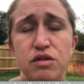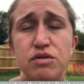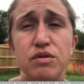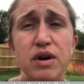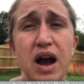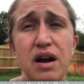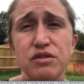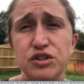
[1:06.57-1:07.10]

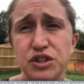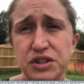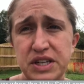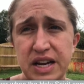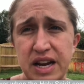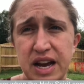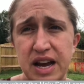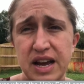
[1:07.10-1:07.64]
throughout
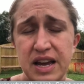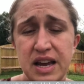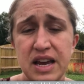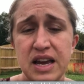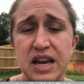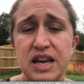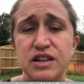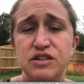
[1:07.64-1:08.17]
Judea,
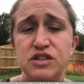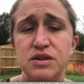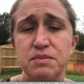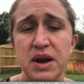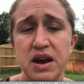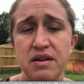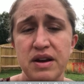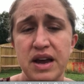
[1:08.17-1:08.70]
in
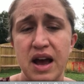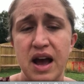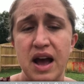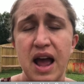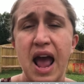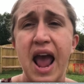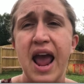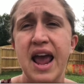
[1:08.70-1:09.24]
Samaria,
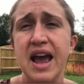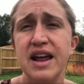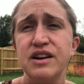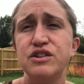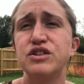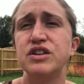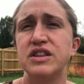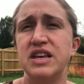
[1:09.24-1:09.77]

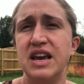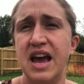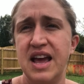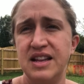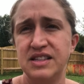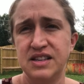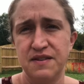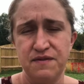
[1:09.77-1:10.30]
and to the
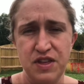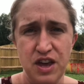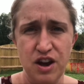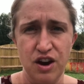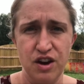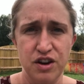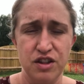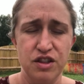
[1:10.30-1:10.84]
ends of
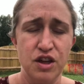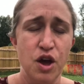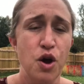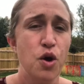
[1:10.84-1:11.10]
the earth.